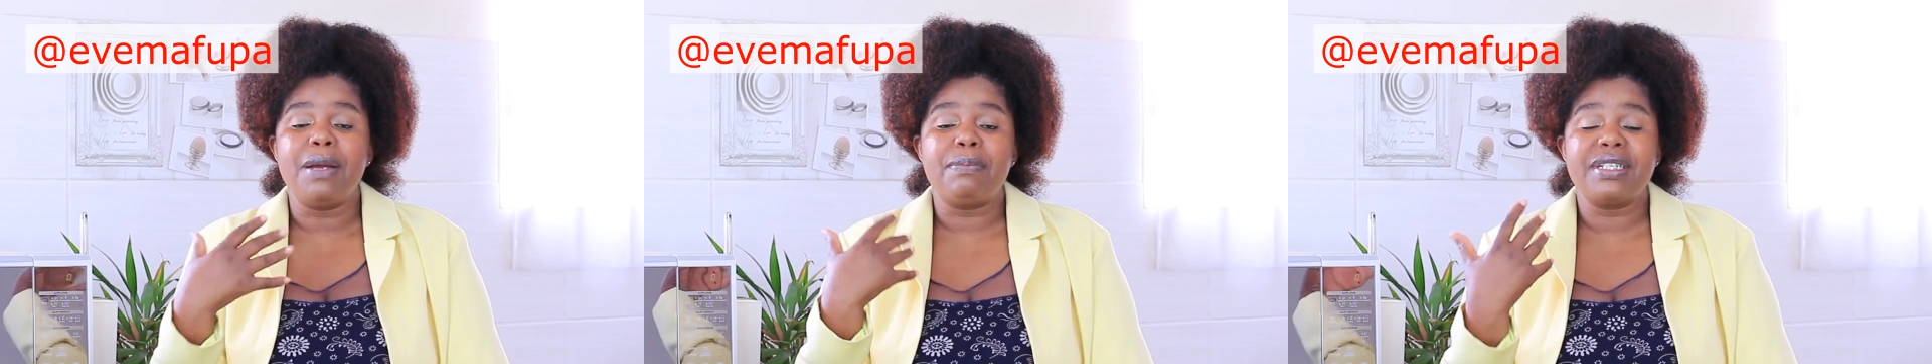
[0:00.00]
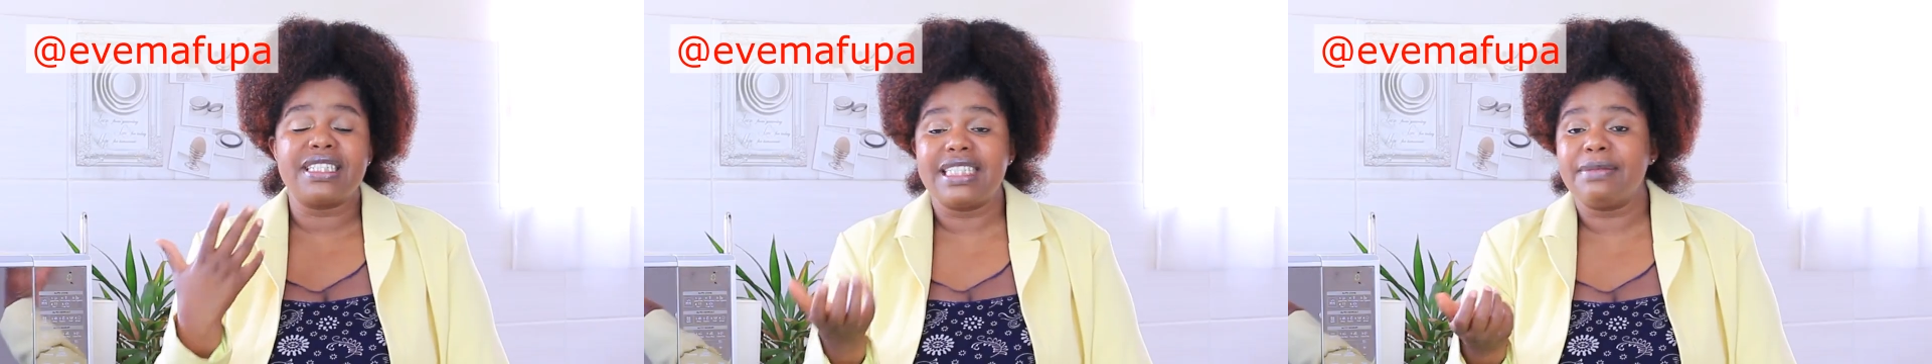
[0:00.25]
My
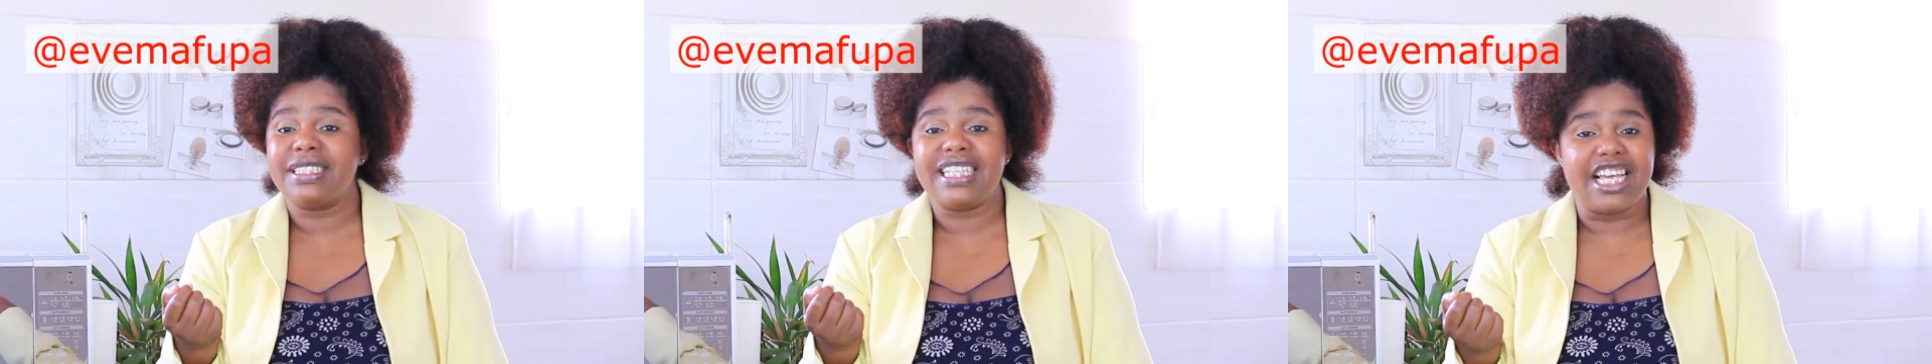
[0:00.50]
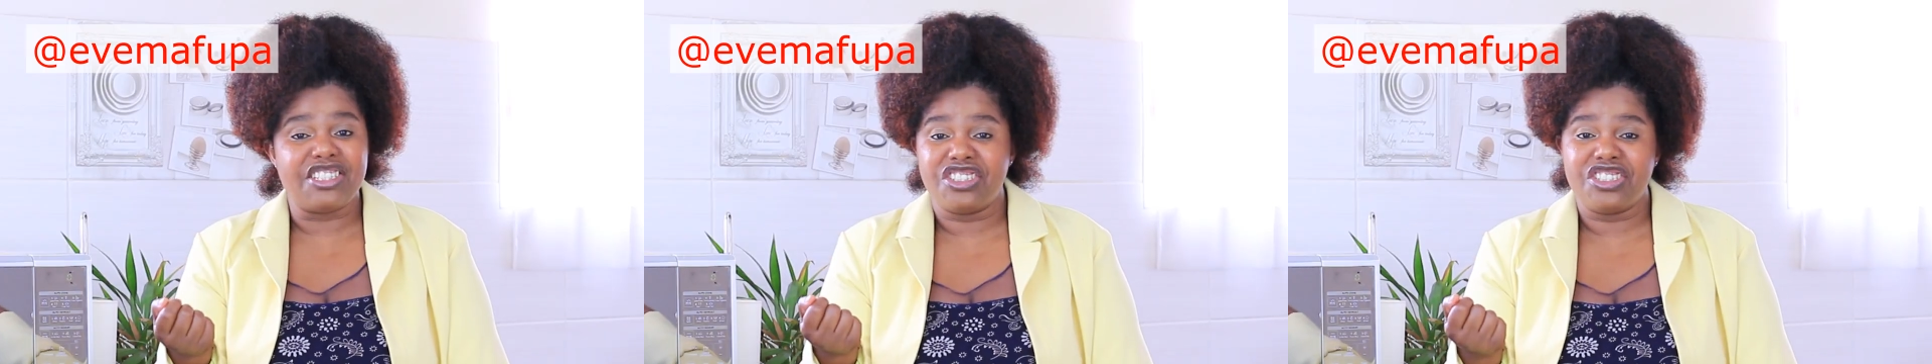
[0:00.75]
prescription
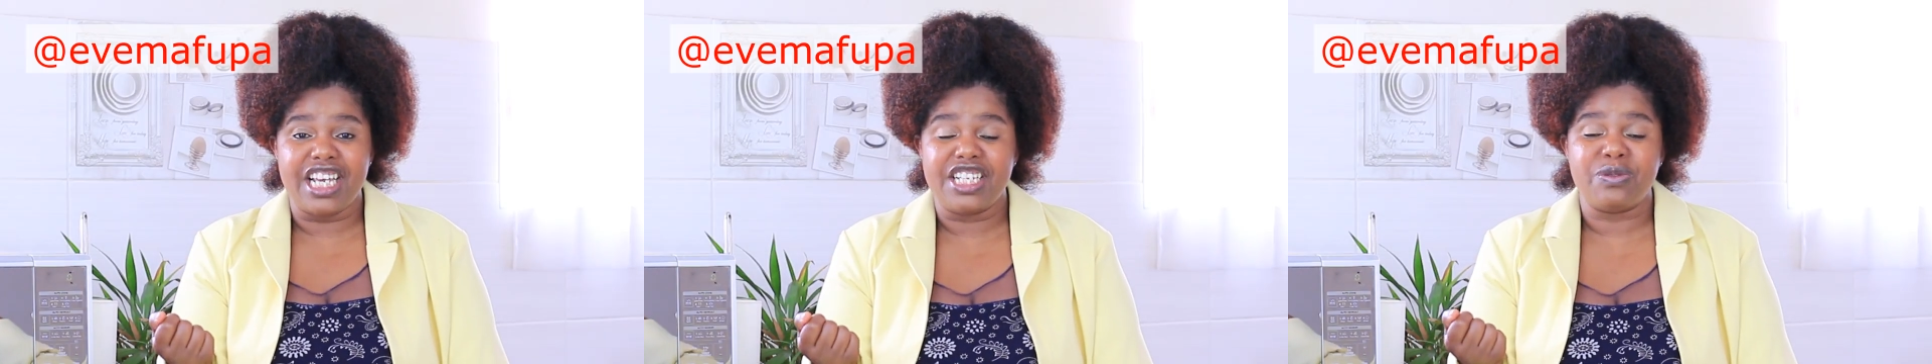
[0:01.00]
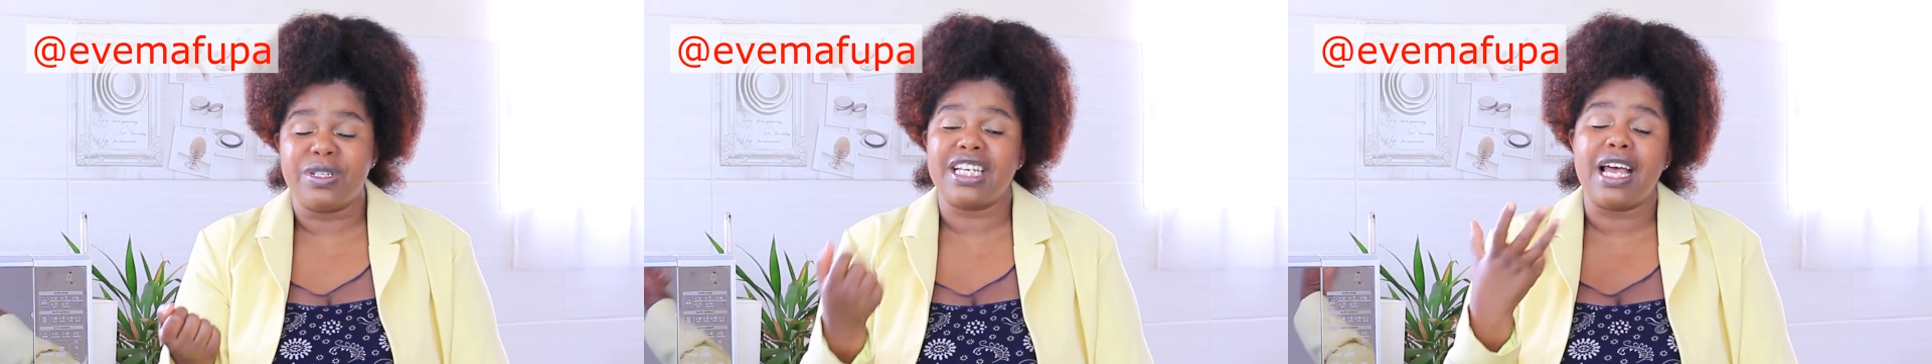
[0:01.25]
hasn't
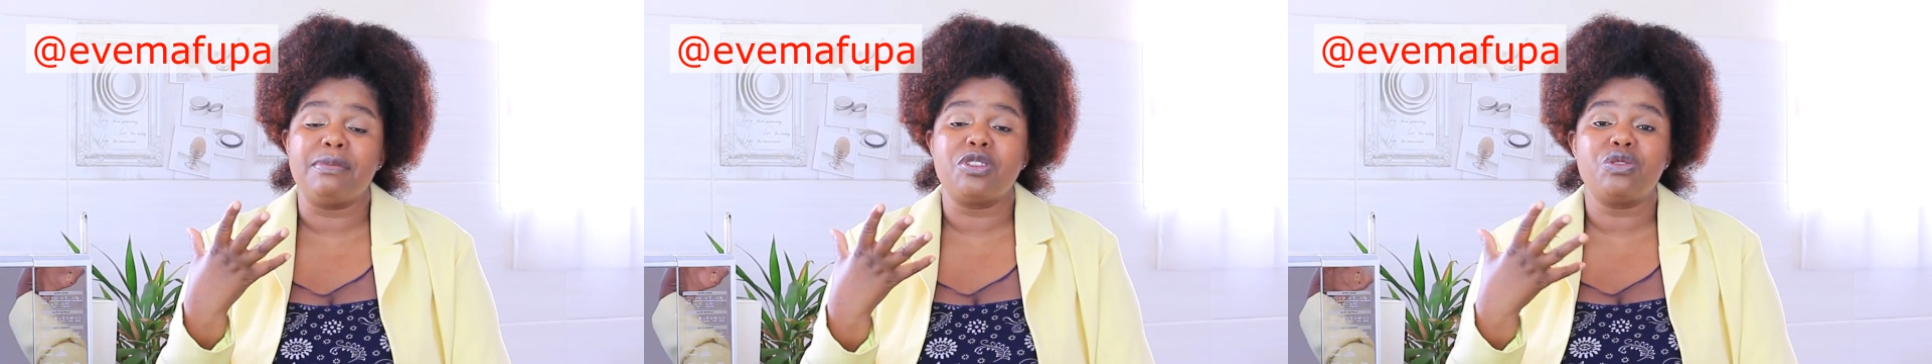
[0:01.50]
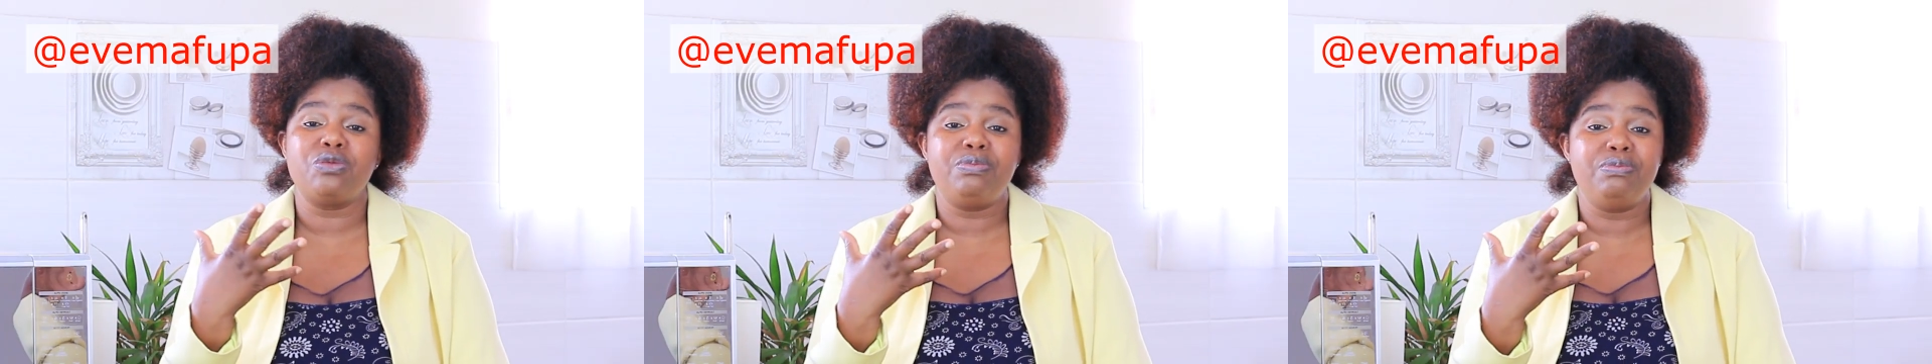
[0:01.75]
changed when it comes
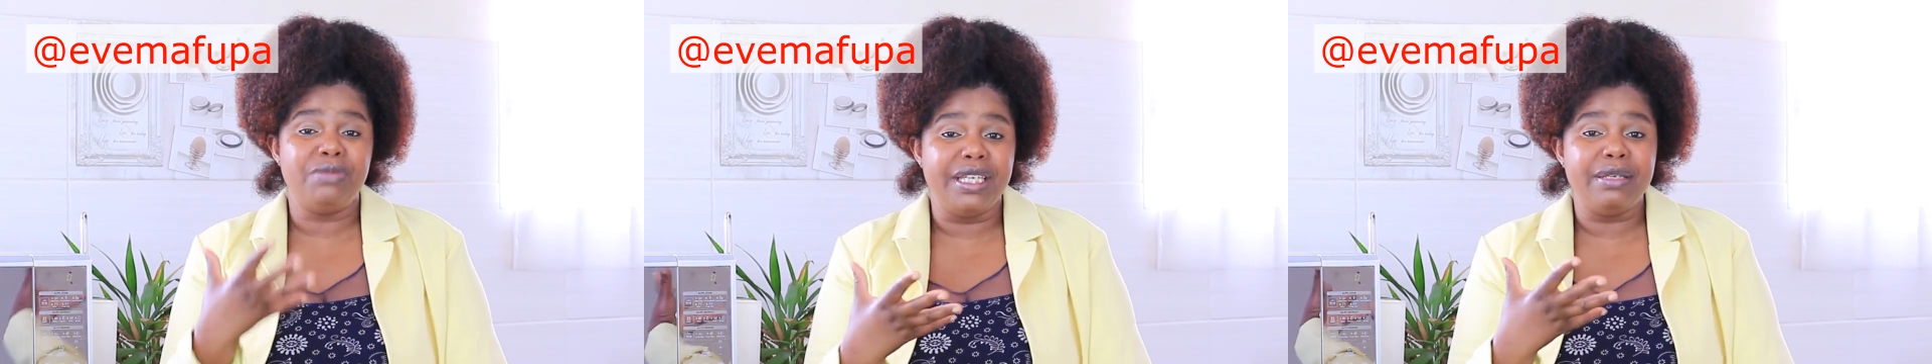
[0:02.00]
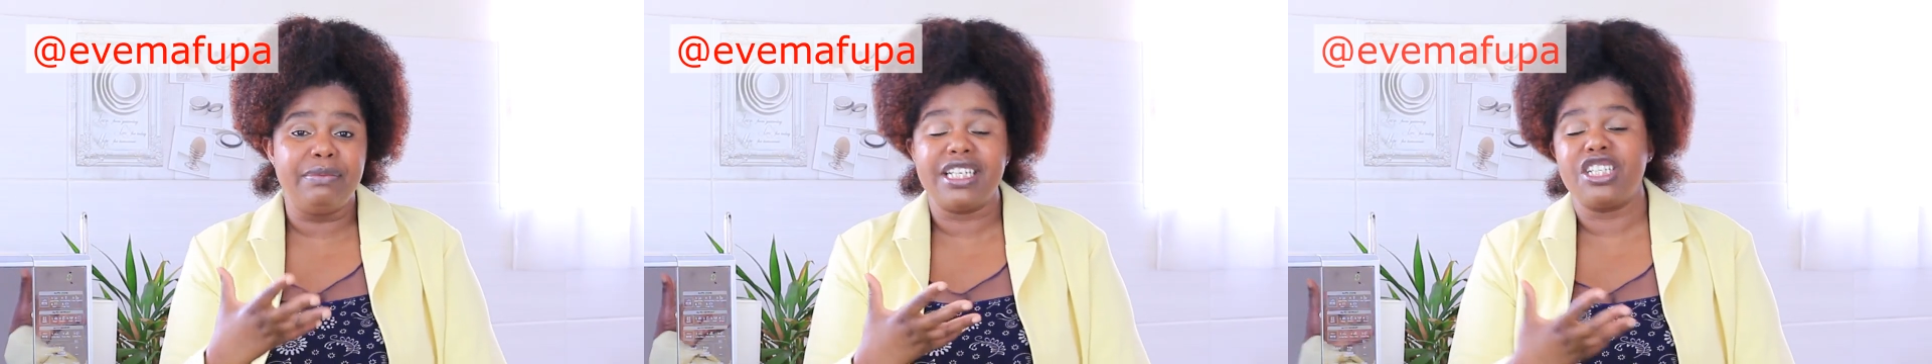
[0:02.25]
to
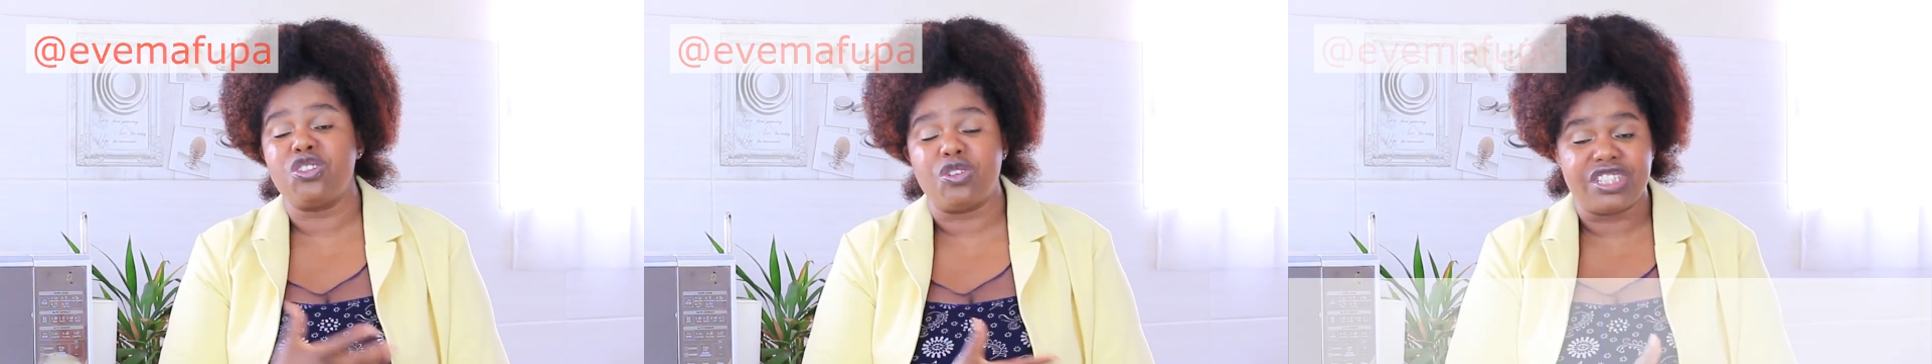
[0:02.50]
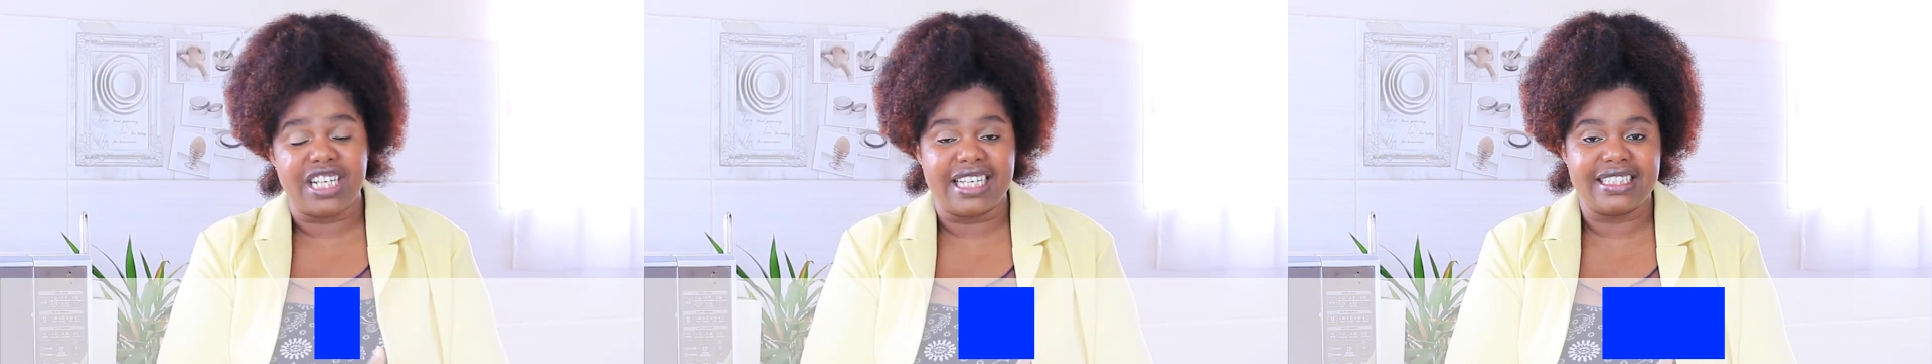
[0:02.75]
me being
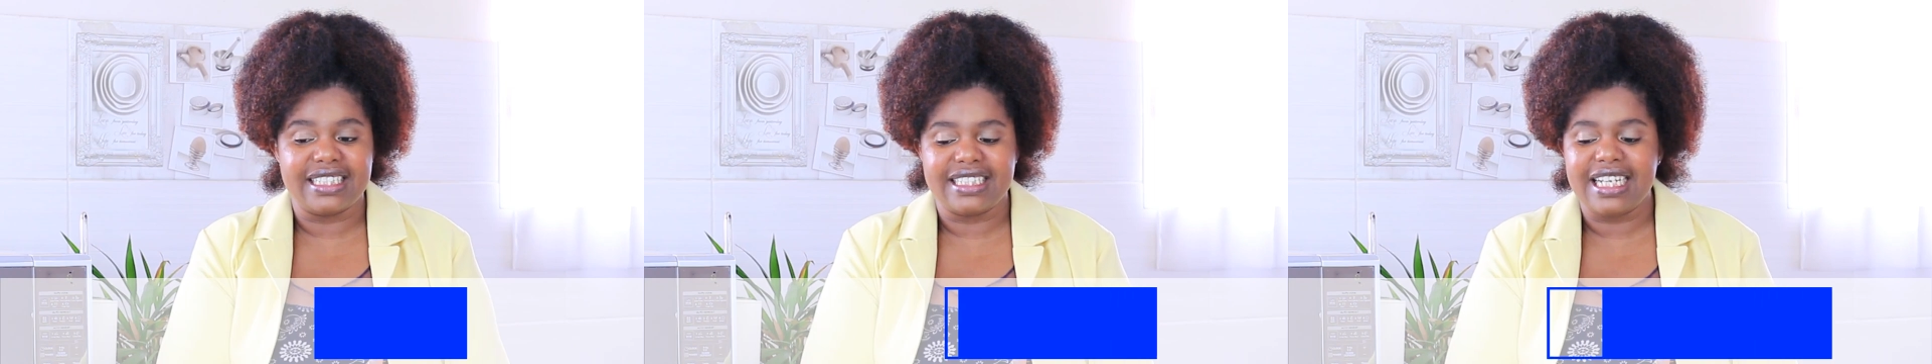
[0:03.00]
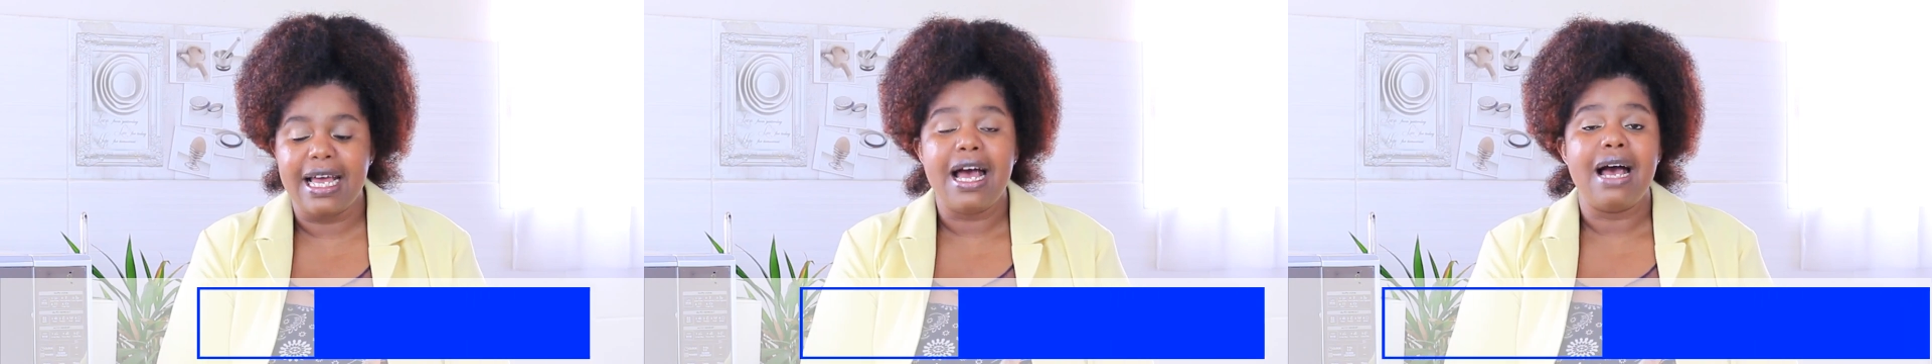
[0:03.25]
short-sighted,